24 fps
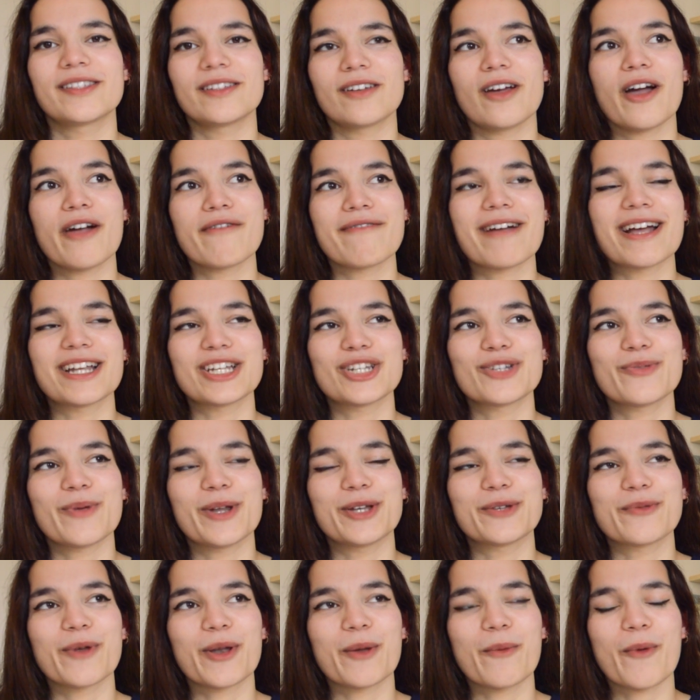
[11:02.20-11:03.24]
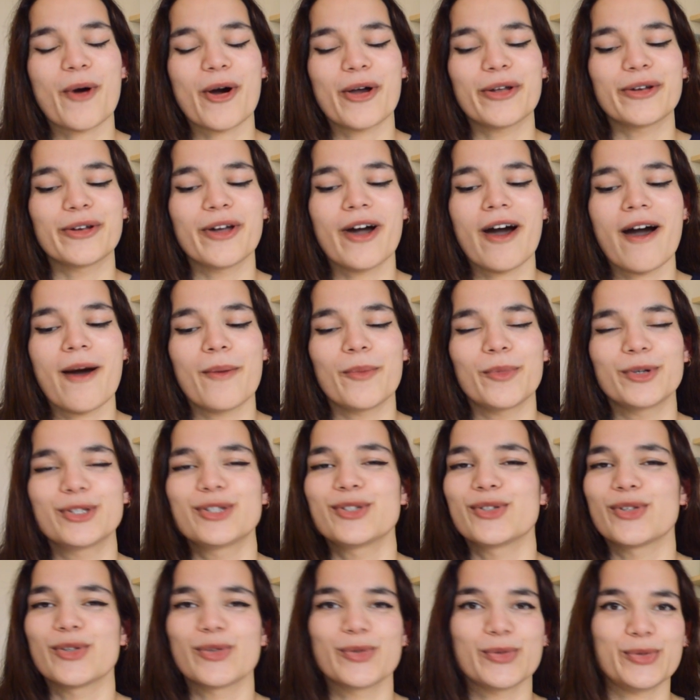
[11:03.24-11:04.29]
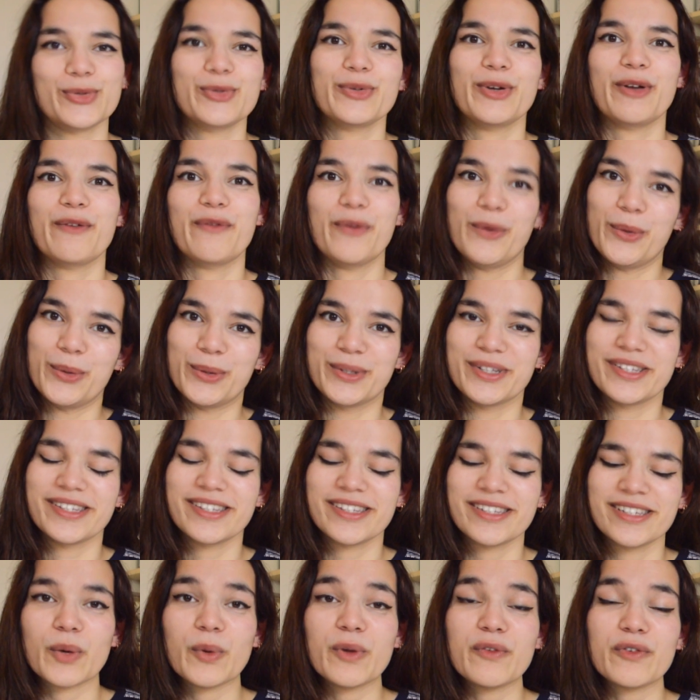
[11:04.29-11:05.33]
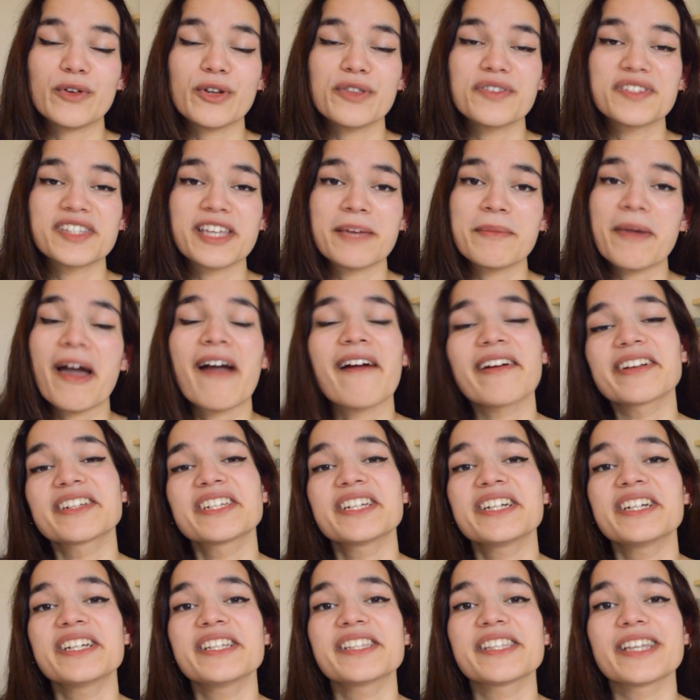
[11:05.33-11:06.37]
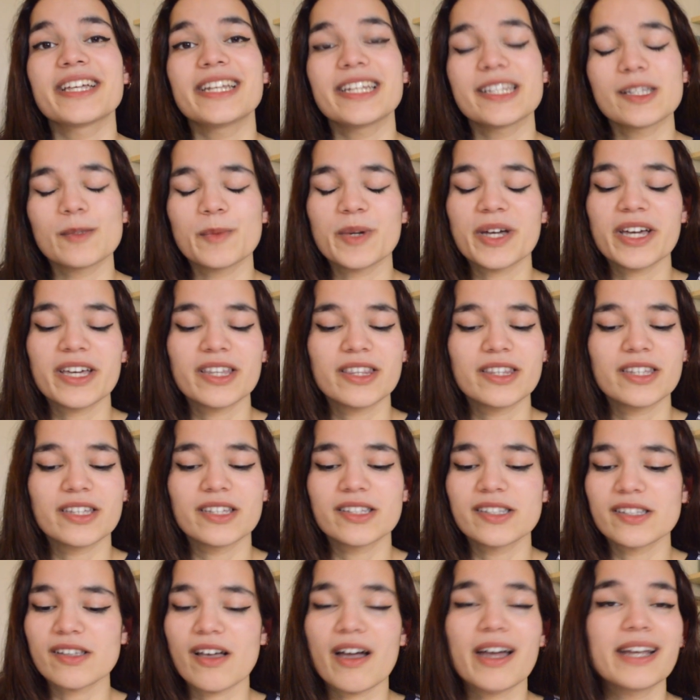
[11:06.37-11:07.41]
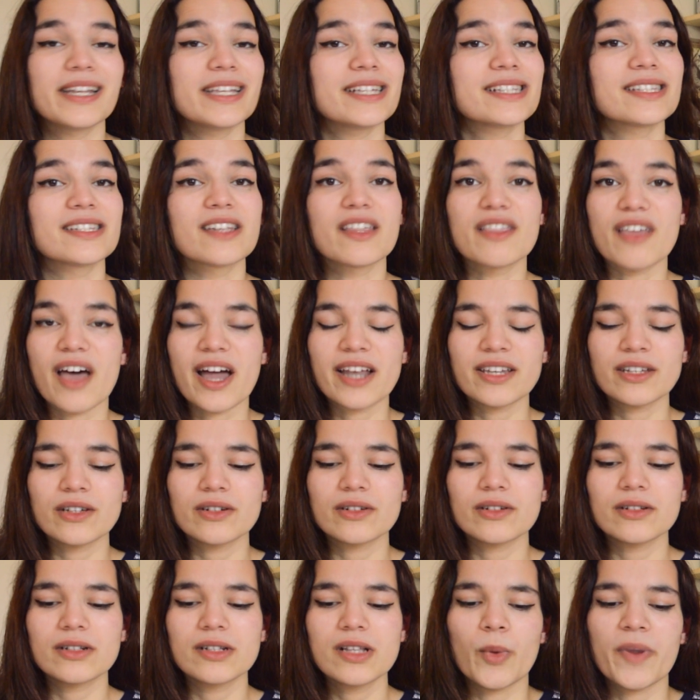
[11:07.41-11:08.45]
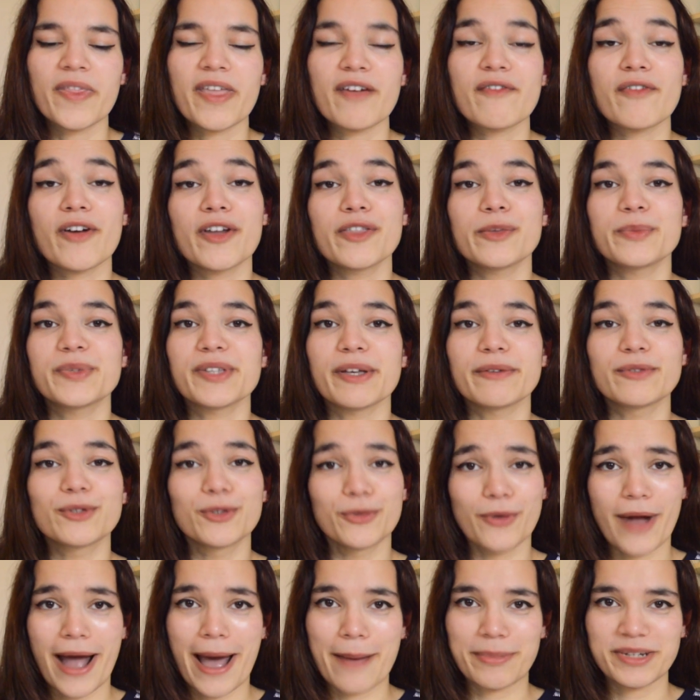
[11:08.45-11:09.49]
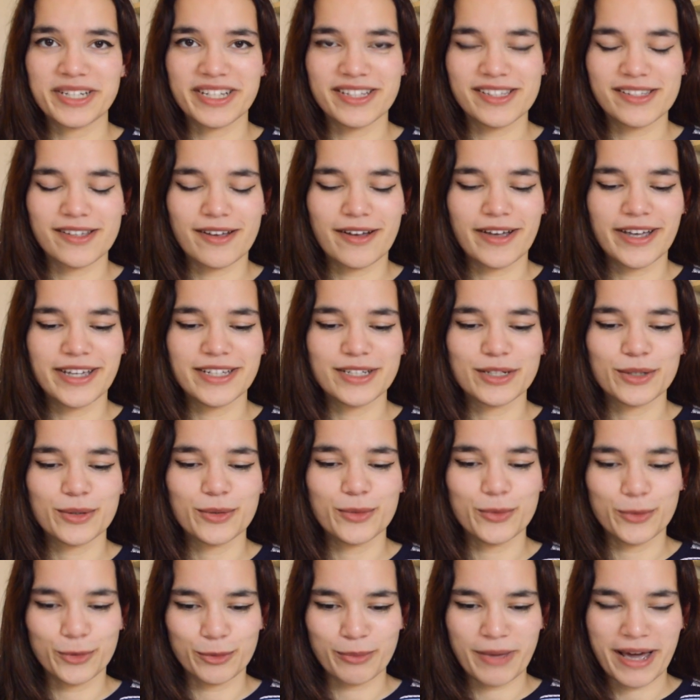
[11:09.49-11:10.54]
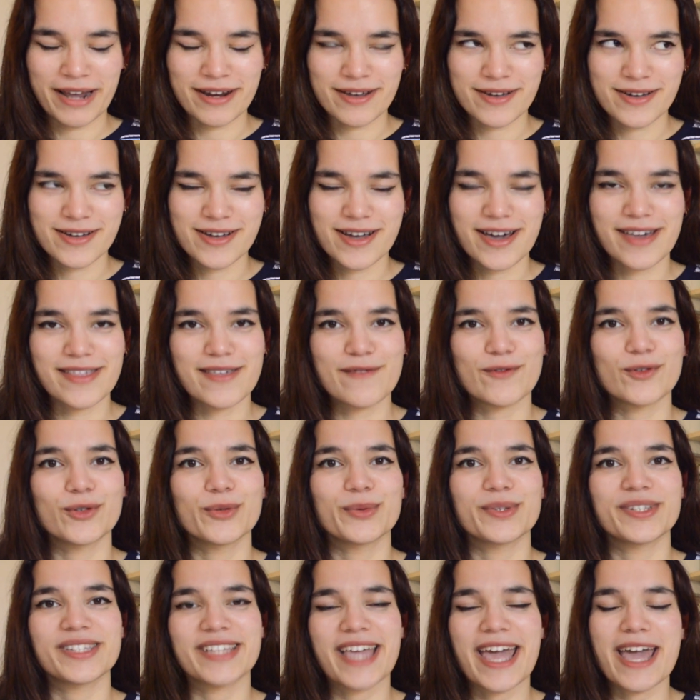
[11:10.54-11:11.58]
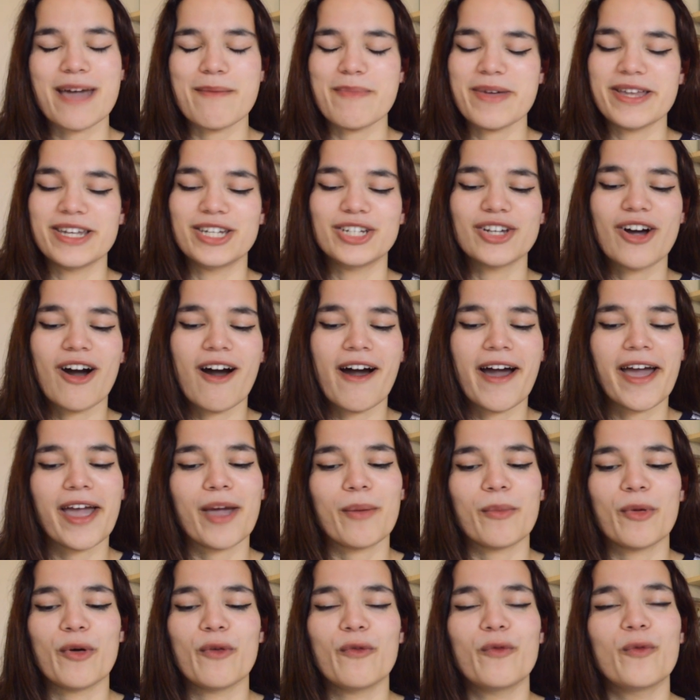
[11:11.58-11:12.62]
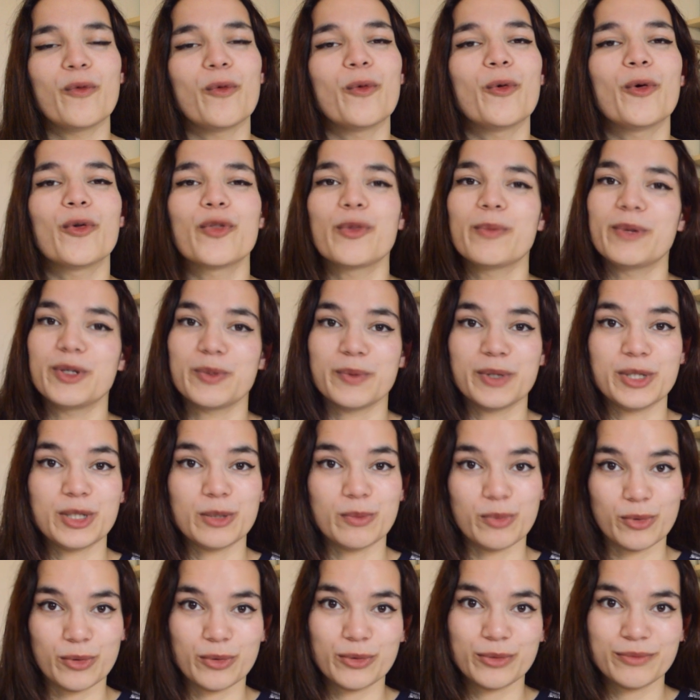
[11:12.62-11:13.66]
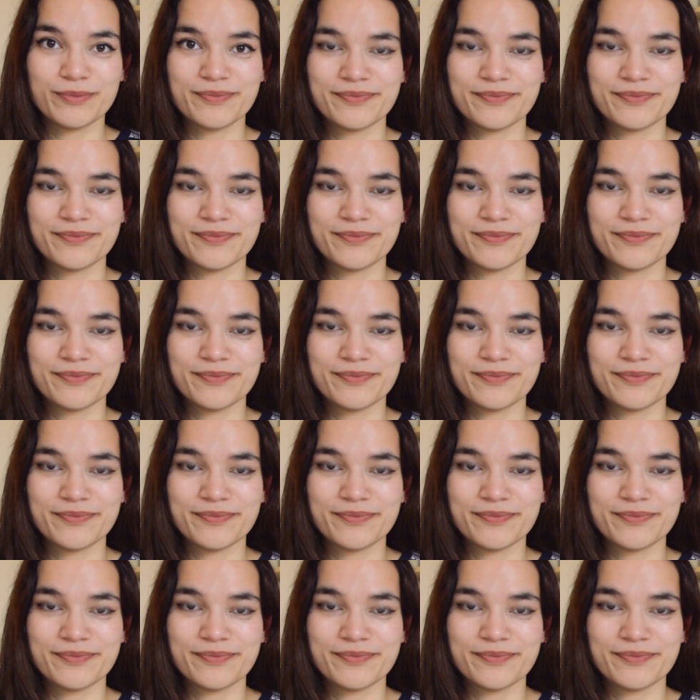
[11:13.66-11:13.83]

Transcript: that I read in 2021, which is The Sorcery of Thorns. We follow the same characters, Elizabeth, Silas, Nathaniel, when they find themselves trapped inside Thorn Manor, and they've got to escape in time for the Midwinter Ball.